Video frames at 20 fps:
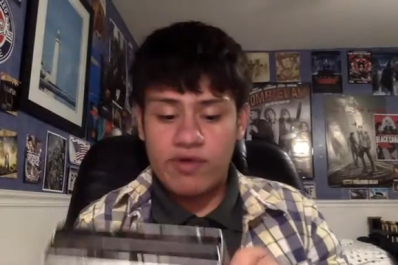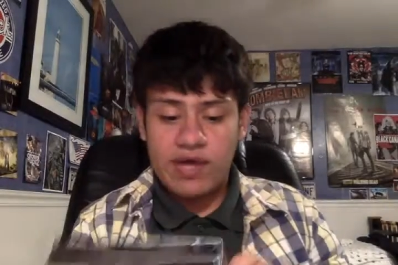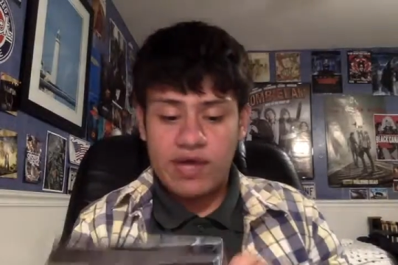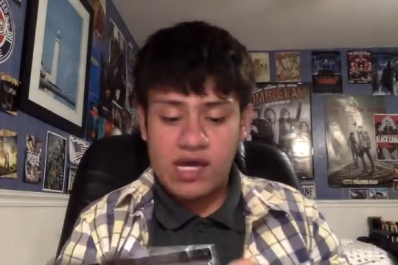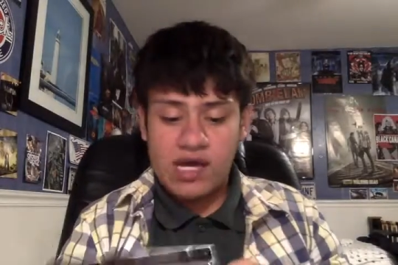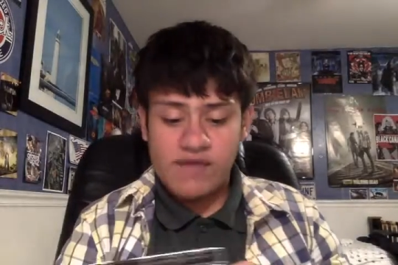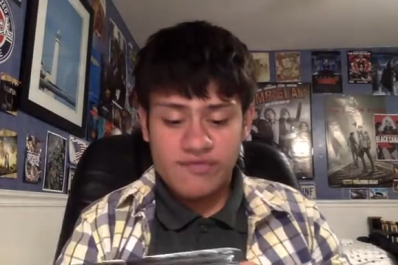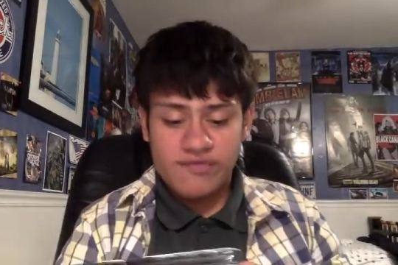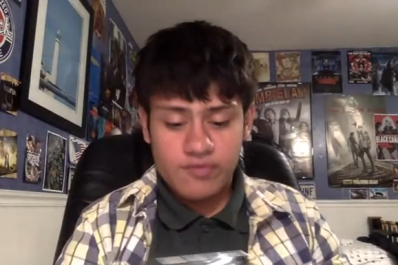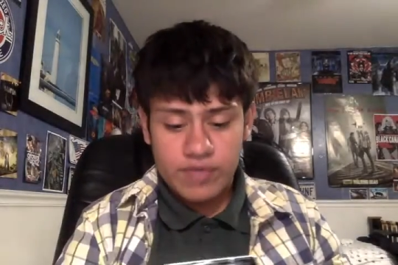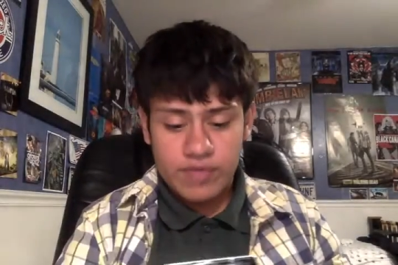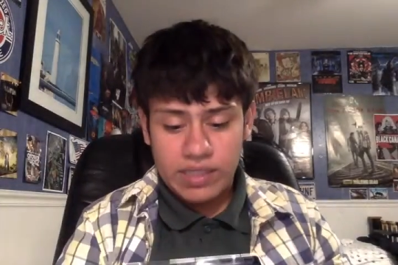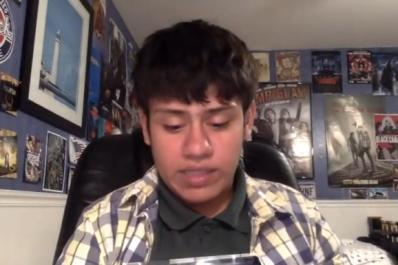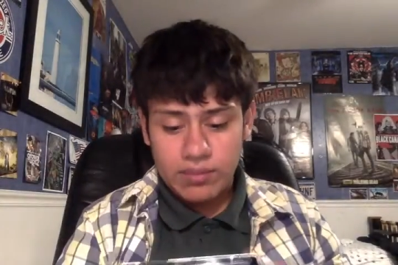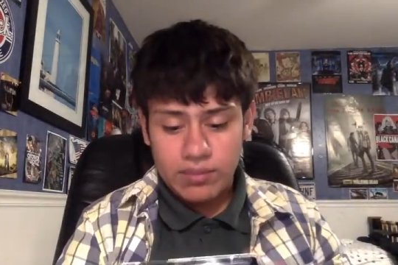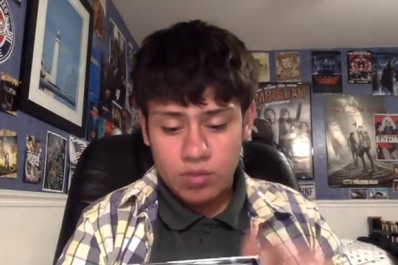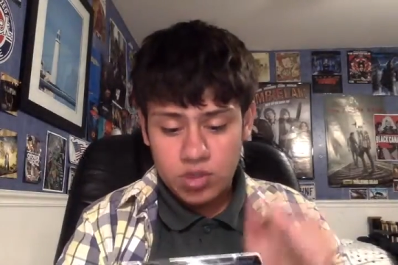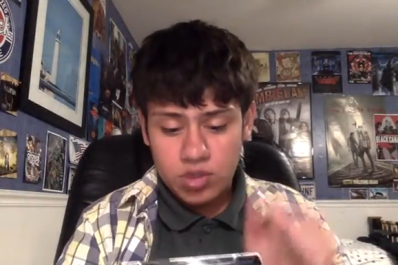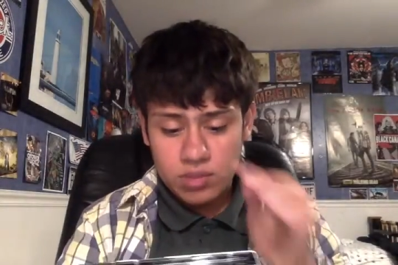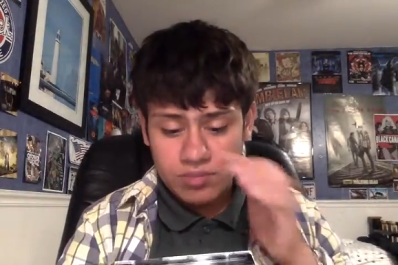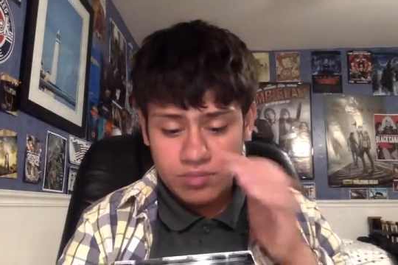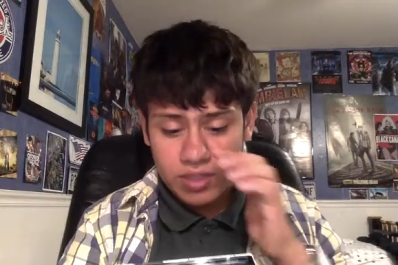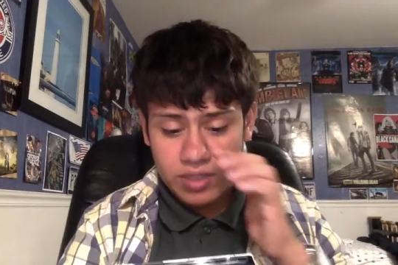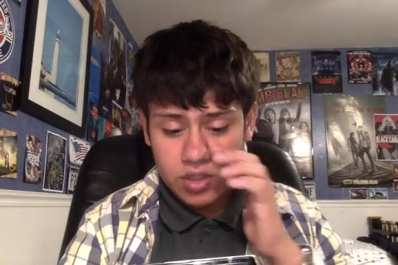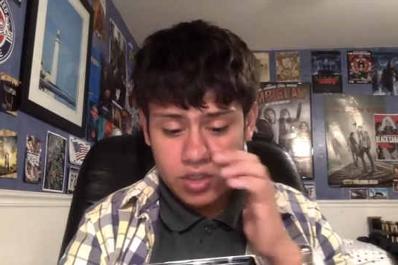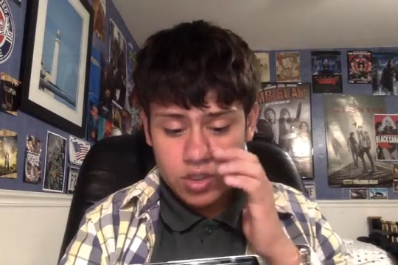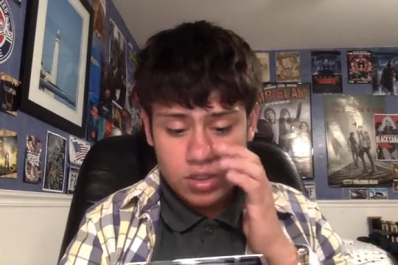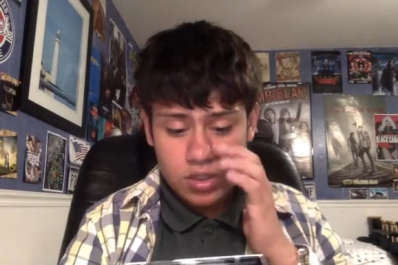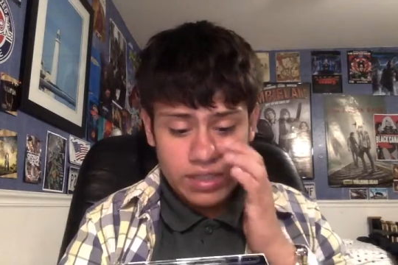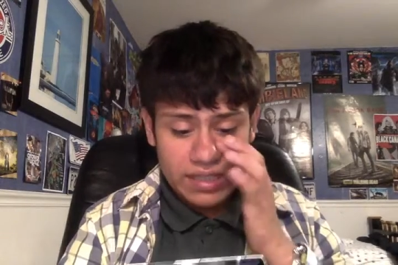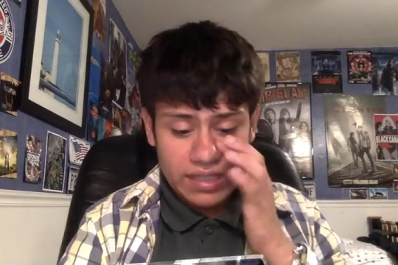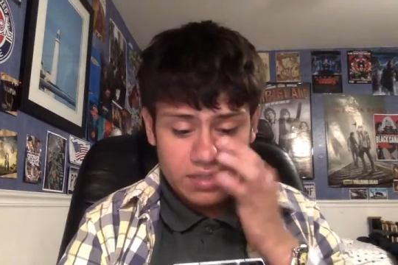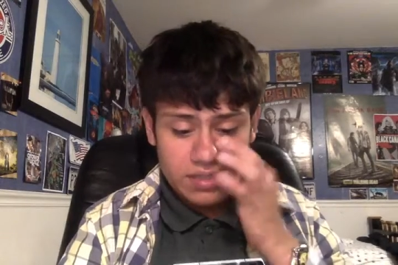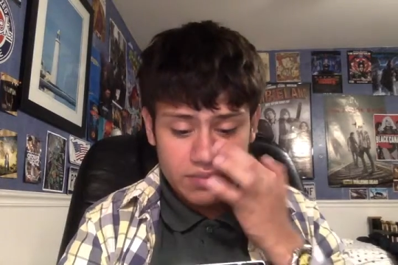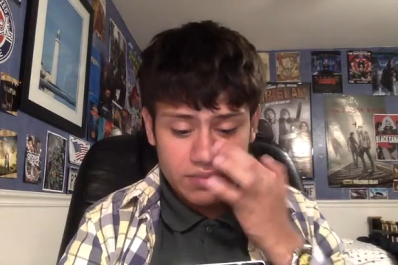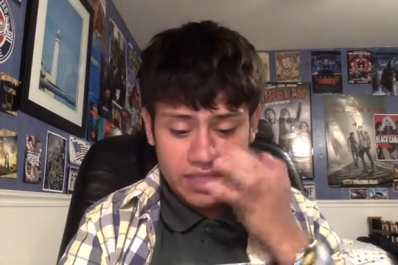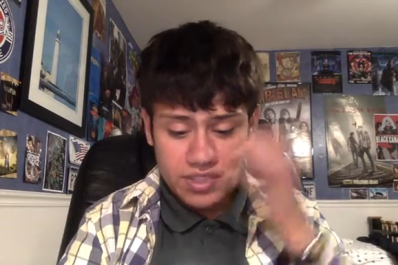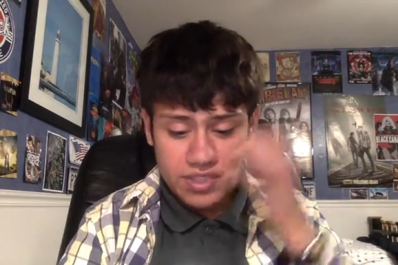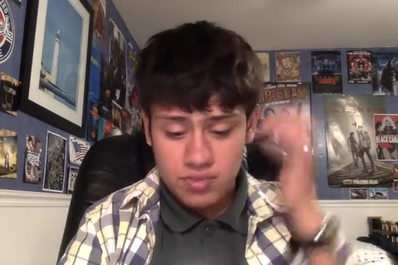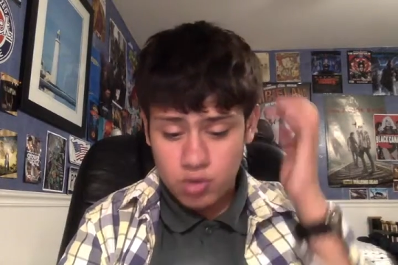we have great motion picture that
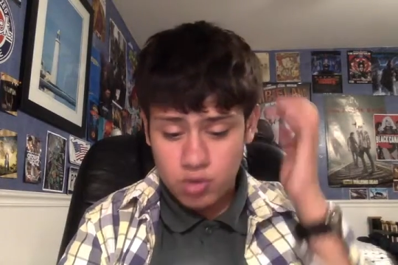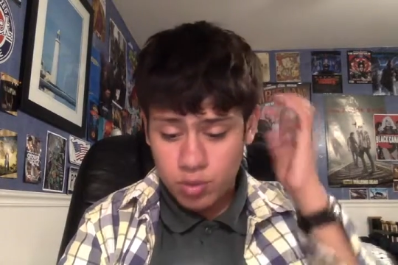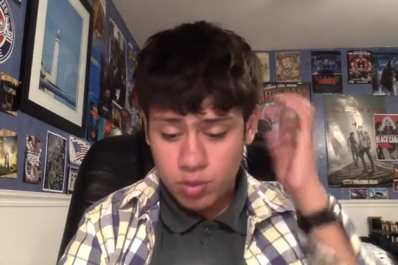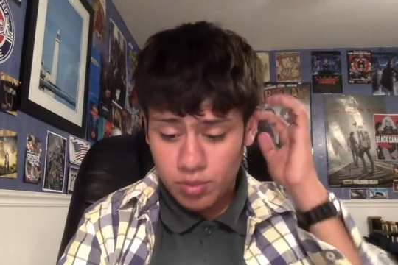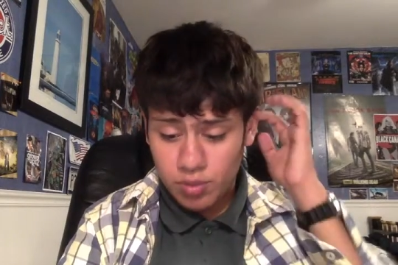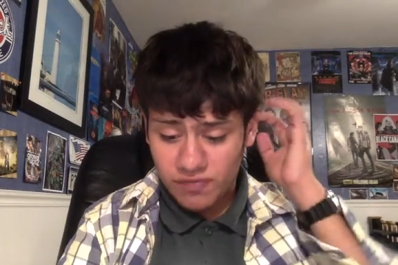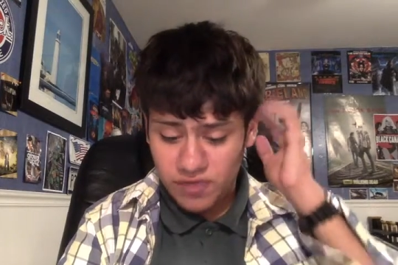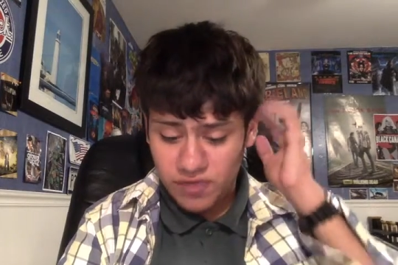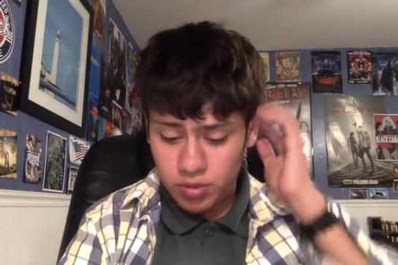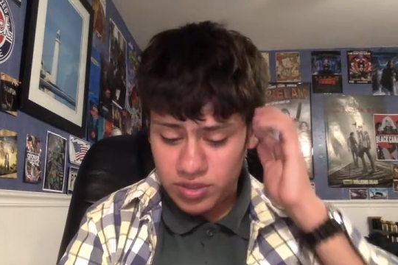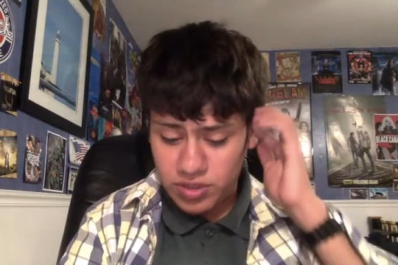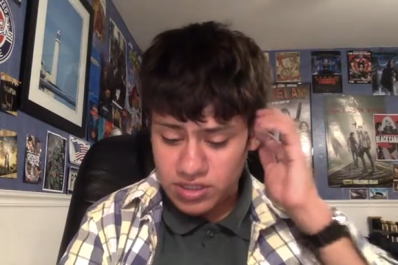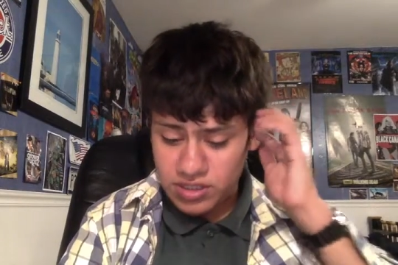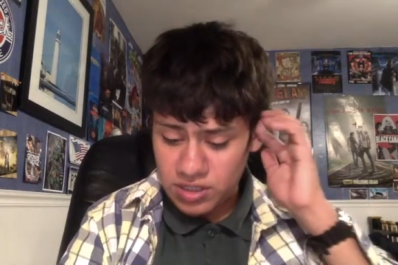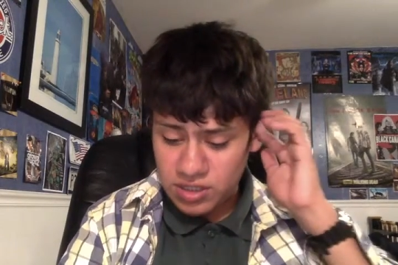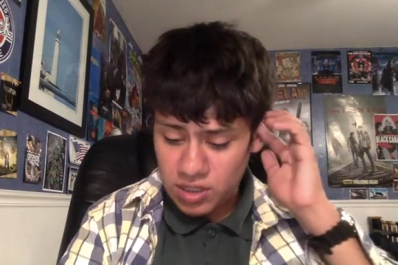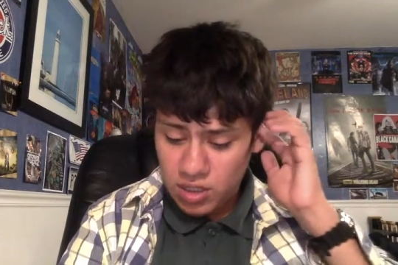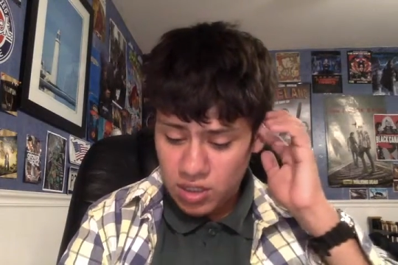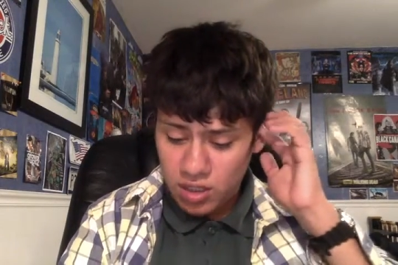demands multiple viewings.